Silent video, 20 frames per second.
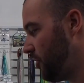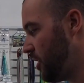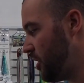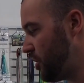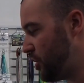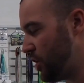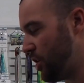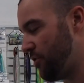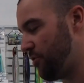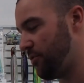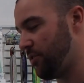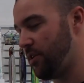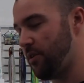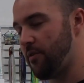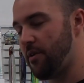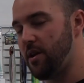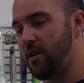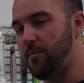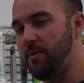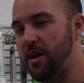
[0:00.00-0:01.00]
they're generally
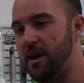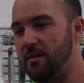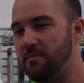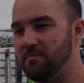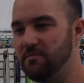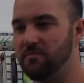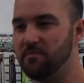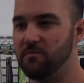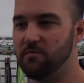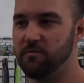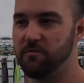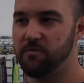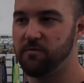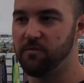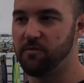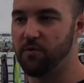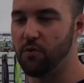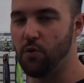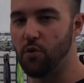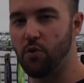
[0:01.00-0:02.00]
around about
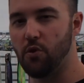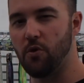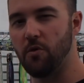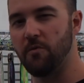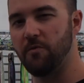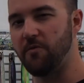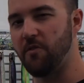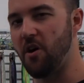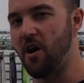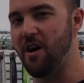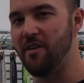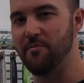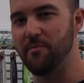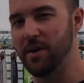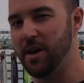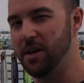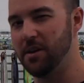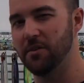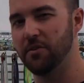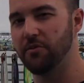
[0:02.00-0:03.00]
4 or 5
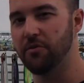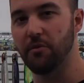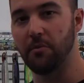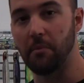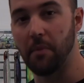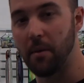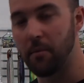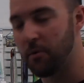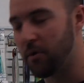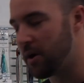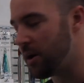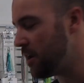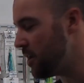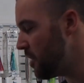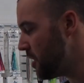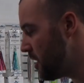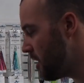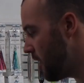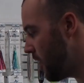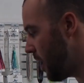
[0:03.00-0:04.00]
meters from memory,
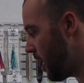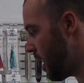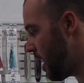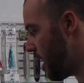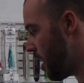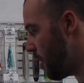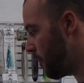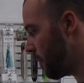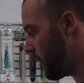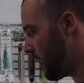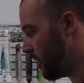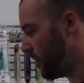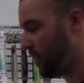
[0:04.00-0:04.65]
and